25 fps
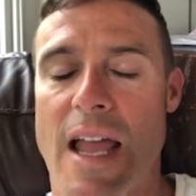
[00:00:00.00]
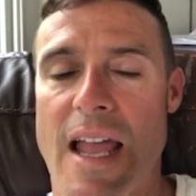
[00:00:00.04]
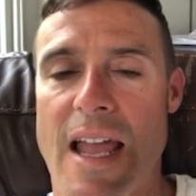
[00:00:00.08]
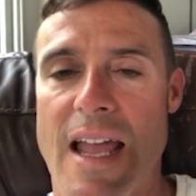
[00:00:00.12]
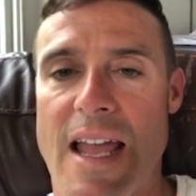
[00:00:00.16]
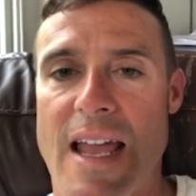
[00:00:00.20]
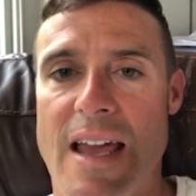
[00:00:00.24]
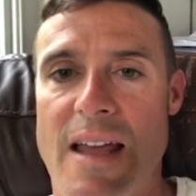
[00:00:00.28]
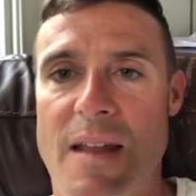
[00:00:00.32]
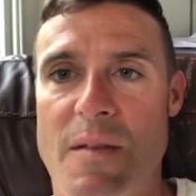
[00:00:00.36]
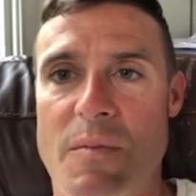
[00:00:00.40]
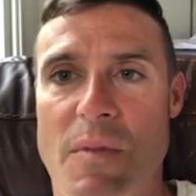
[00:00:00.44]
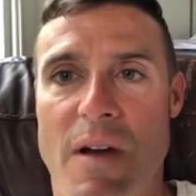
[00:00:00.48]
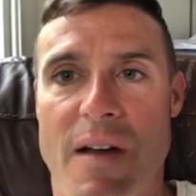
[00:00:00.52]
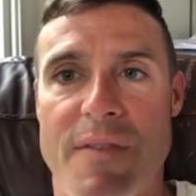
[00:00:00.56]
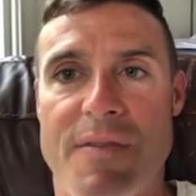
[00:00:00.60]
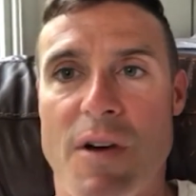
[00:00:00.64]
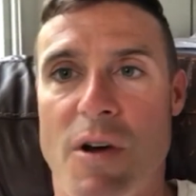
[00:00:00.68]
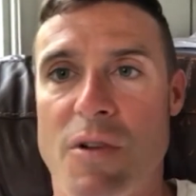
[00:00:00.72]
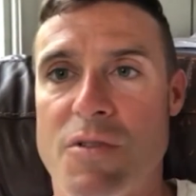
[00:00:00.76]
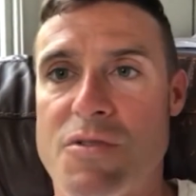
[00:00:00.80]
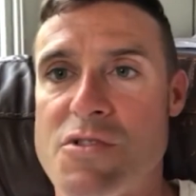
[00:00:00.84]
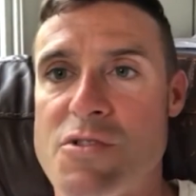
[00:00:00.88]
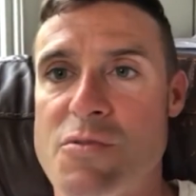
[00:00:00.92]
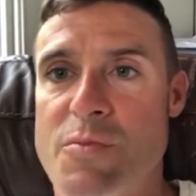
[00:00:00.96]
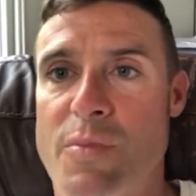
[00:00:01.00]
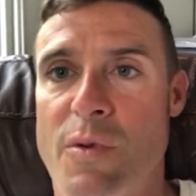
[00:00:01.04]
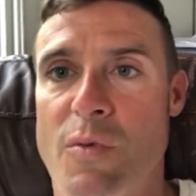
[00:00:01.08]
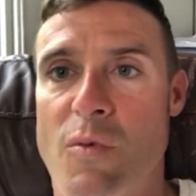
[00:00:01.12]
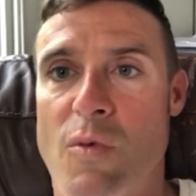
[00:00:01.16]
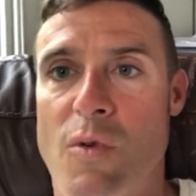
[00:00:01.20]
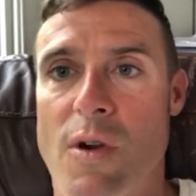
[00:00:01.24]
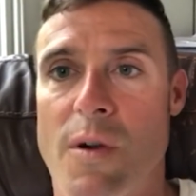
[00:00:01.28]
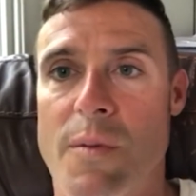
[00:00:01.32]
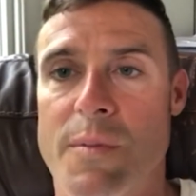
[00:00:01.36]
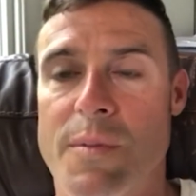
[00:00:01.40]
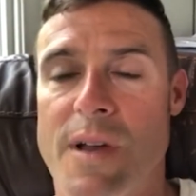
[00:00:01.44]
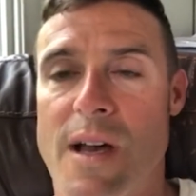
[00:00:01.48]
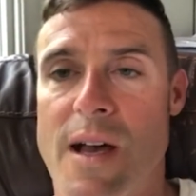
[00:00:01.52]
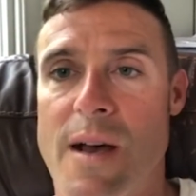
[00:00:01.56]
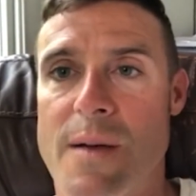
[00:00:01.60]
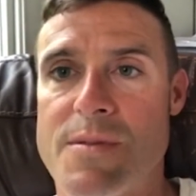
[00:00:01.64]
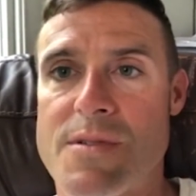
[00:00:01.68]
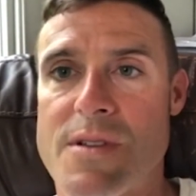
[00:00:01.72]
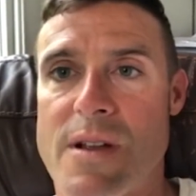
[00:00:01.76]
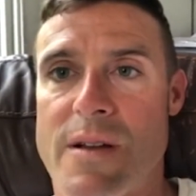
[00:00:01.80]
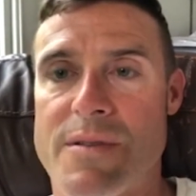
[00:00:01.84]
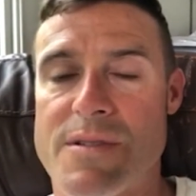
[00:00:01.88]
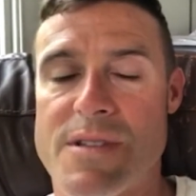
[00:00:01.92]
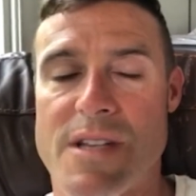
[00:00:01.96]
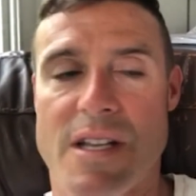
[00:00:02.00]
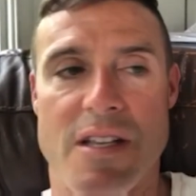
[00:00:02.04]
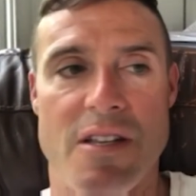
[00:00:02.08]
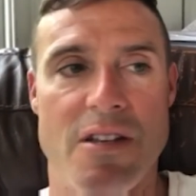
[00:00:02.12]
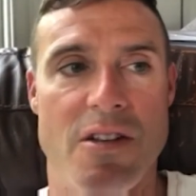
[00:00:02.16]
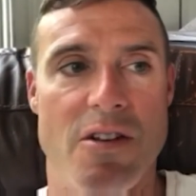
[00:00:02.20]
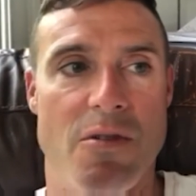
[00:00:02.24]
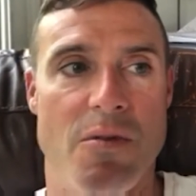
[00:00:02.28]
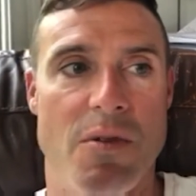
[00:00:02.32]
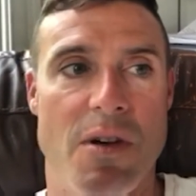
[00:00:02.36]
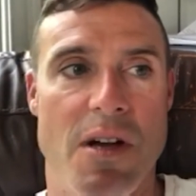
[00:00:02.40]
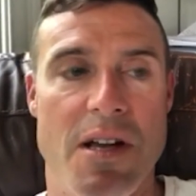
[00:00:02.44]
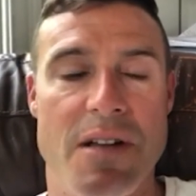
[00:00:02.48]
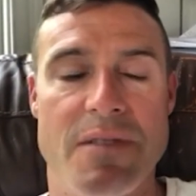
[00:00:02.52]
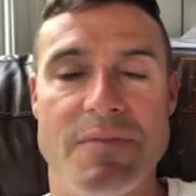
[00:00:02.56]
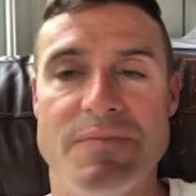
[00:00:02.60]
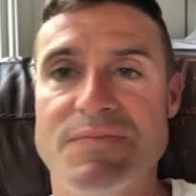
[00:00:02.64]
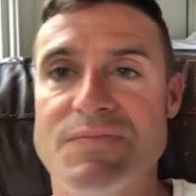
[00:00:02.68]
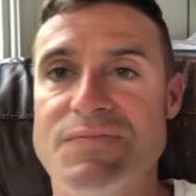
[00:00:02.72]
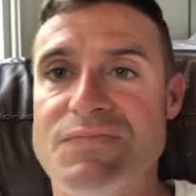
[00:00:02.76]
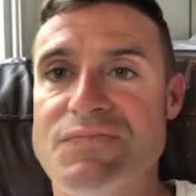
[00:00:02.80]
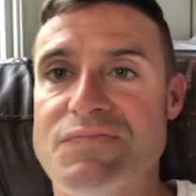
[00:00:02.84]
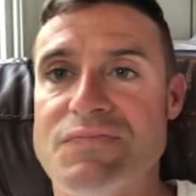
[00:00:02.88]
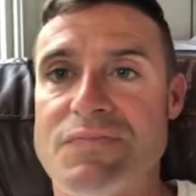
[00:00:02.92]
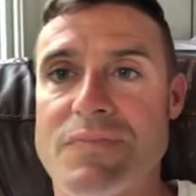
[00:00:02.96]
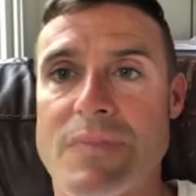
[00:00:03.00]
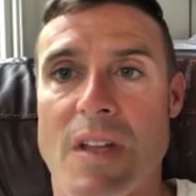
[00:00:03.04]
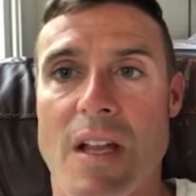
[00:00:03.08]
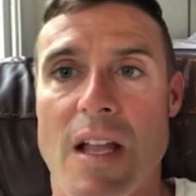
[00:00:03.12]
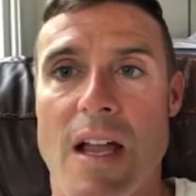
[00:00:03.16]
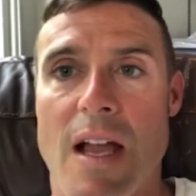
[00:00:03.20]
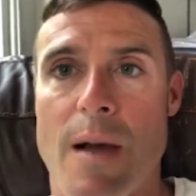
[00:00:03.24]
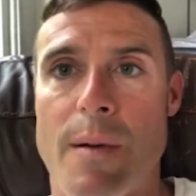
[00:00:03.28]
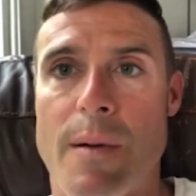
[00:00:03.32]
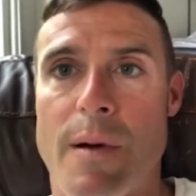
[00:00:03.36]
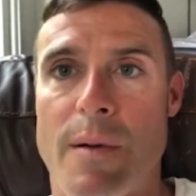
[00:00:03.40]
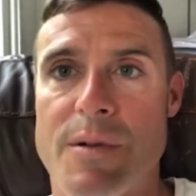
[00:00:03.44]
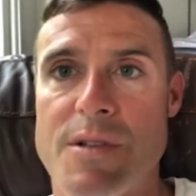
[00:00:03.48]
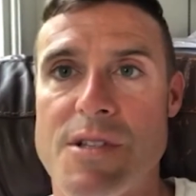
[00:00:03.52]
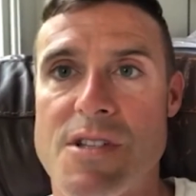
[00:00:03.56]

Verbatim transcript: And I felt super warmed up, so I was like, you know what? How about